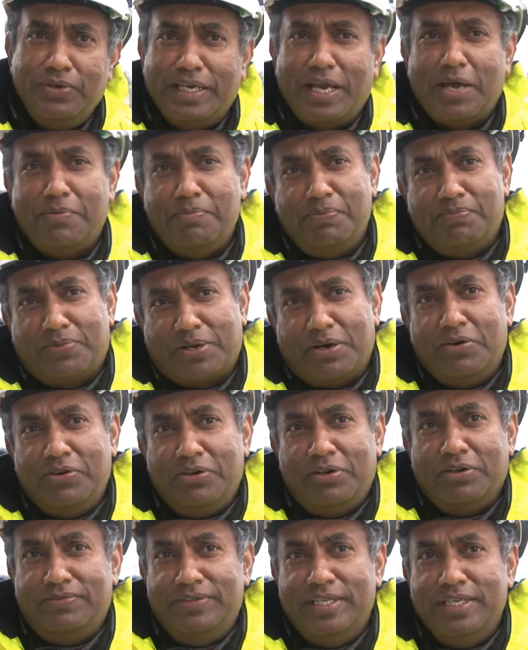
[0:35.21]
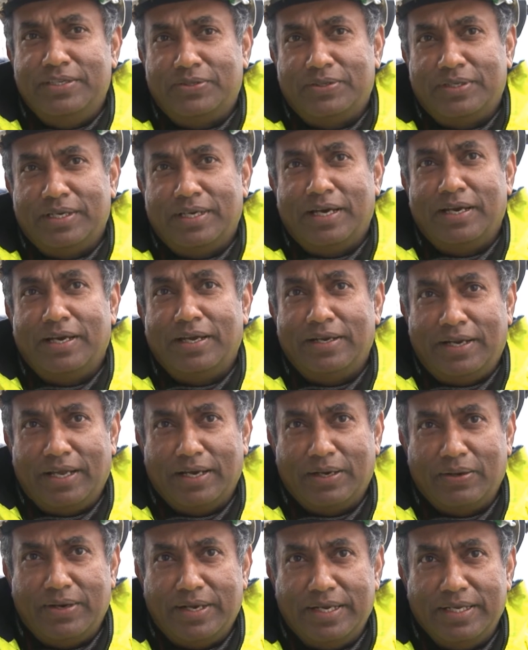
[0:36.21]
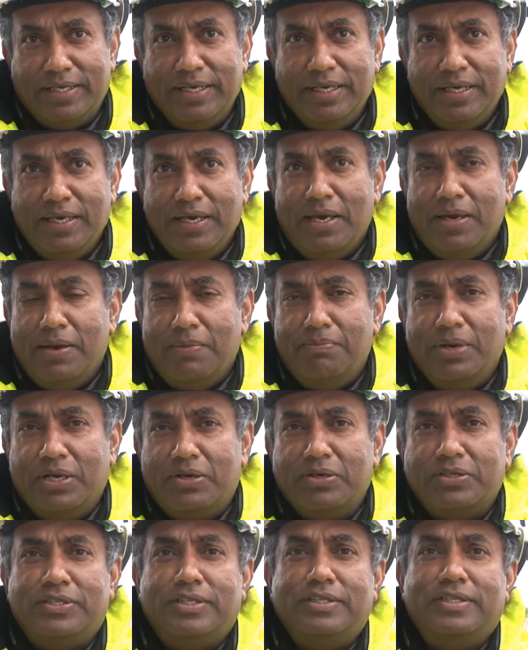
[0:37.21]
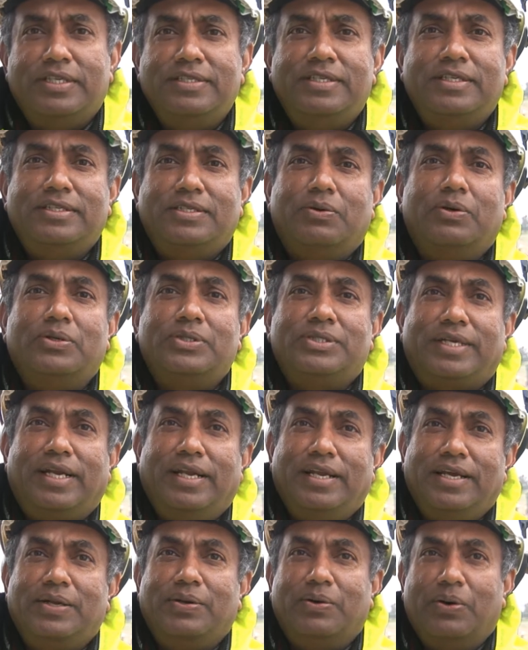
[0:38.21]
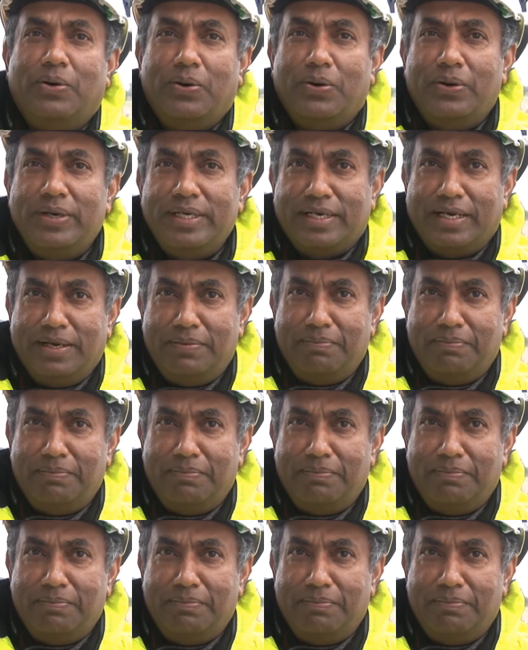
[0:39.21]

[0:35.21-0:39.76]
we can be proud of this uh, technology because this is an Australian owned